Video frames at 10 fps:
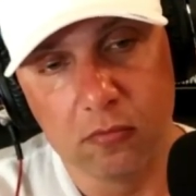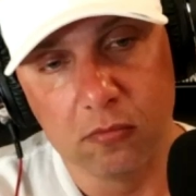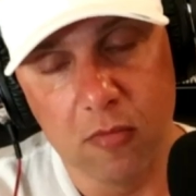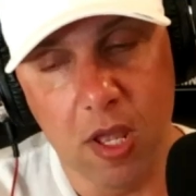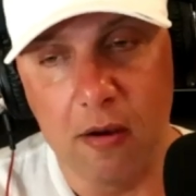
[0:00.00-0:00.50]

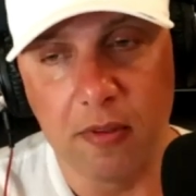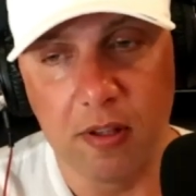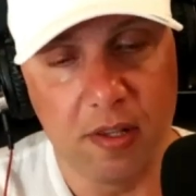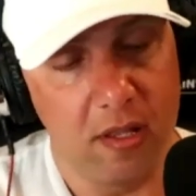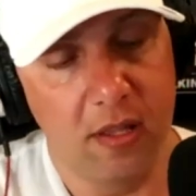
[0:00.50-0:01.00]
No,
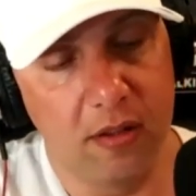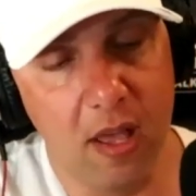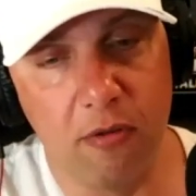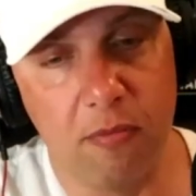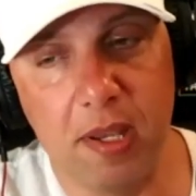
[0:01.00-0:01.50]
there'll
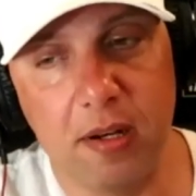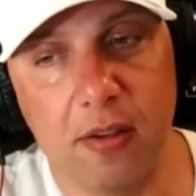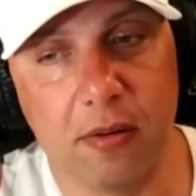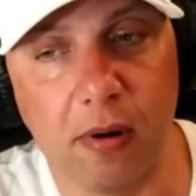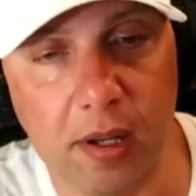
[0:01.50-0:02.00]
never be
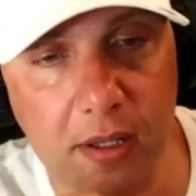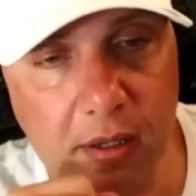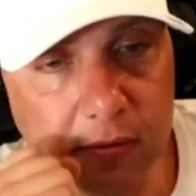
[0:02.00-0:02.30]
another Ronnie.